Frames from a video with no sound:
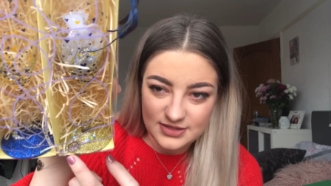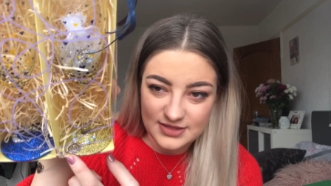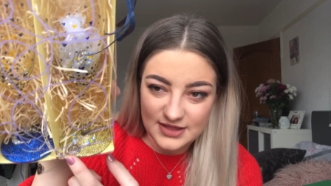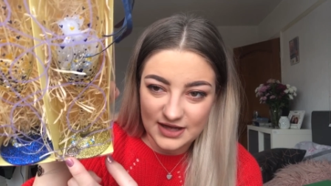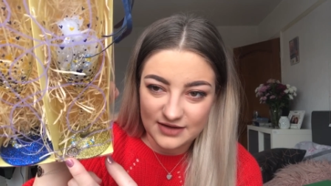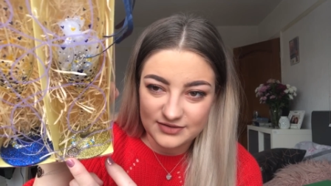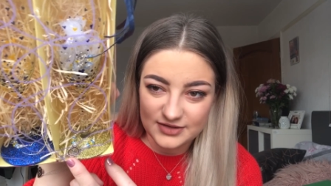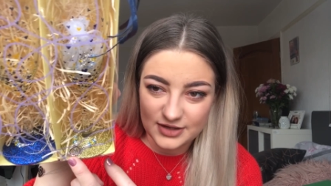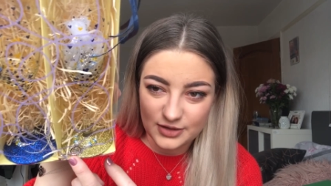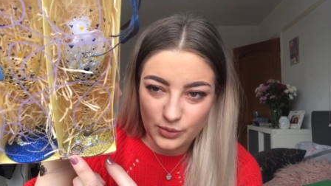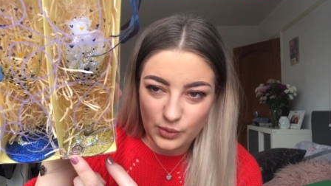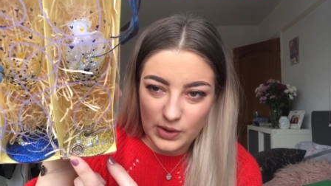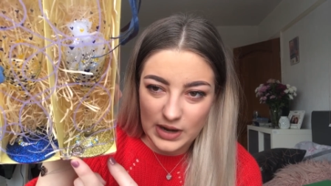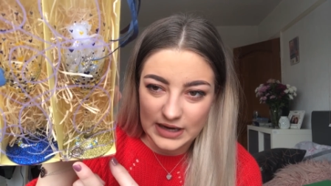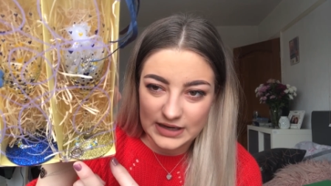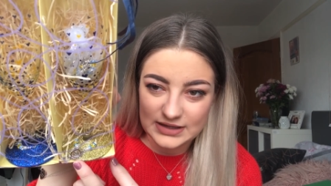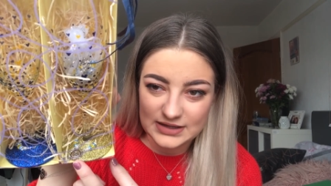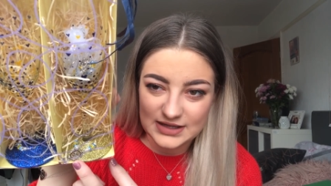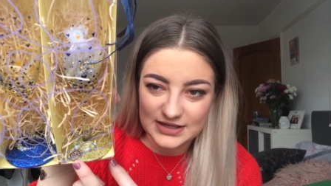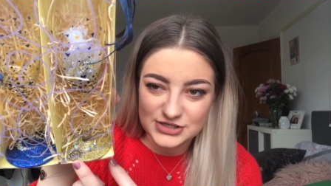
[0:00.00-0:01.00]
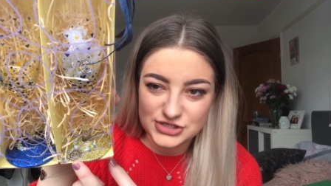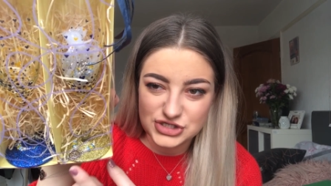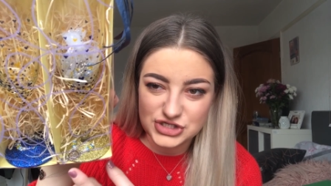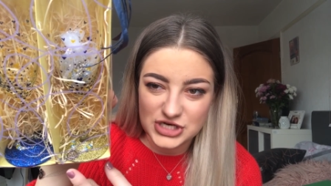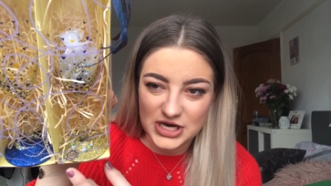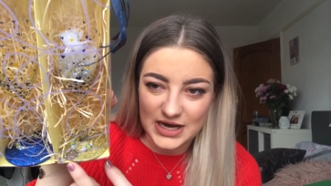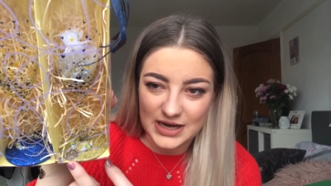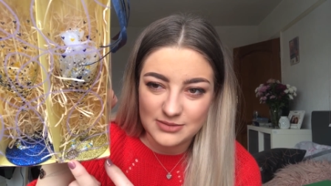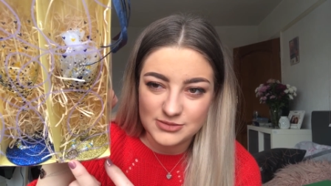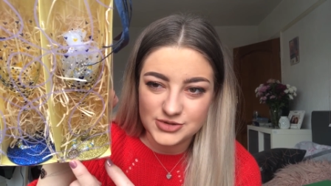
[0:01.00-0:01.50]
They have little wine glass
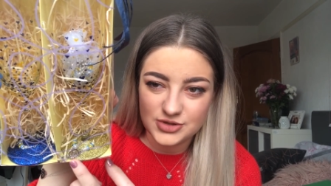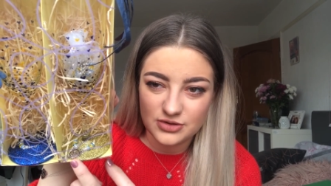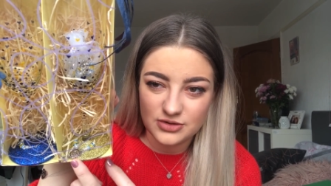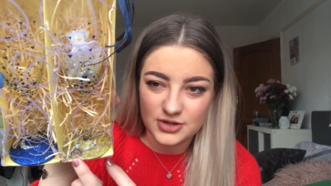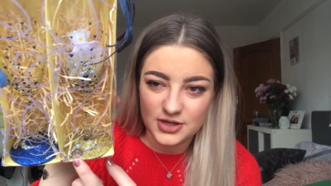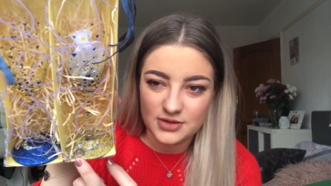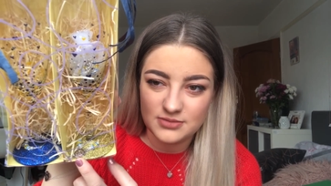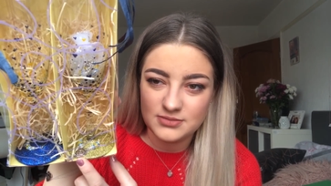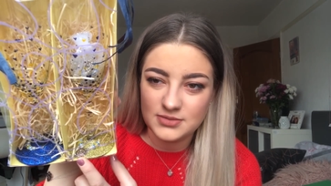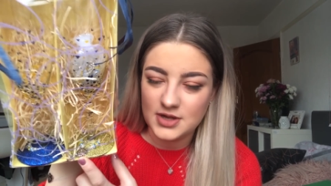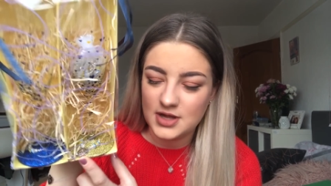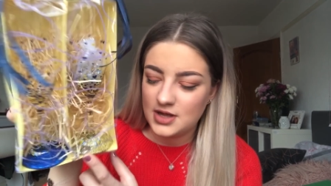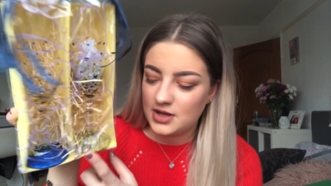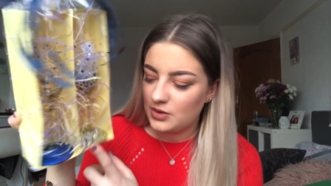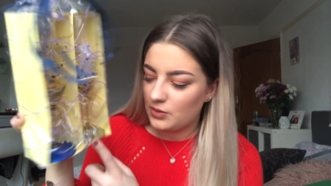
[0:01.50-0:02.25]
charms on them.